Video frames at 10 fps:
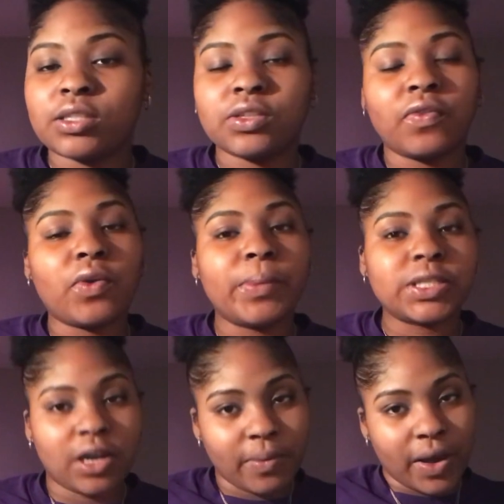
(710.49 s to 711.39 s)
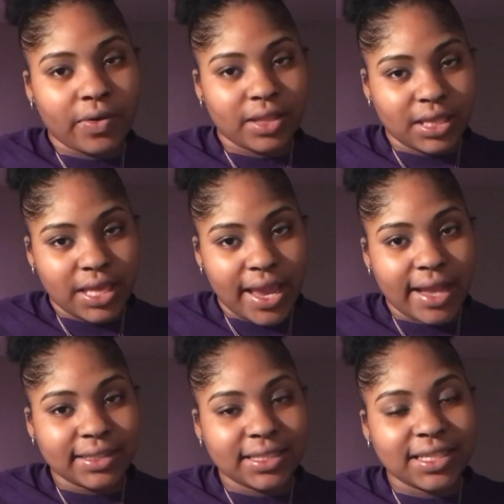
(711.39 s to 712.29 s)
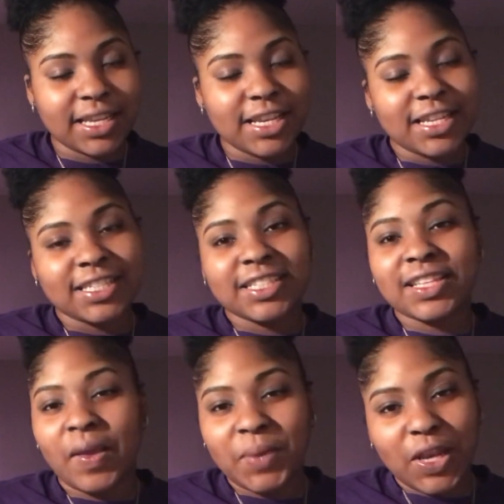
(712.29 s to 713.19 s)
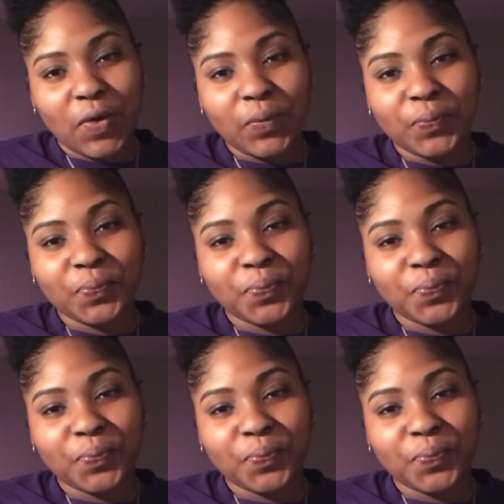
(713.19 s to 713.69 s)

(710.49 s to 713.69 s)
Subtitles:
So if you want me to talk about that, just let me know.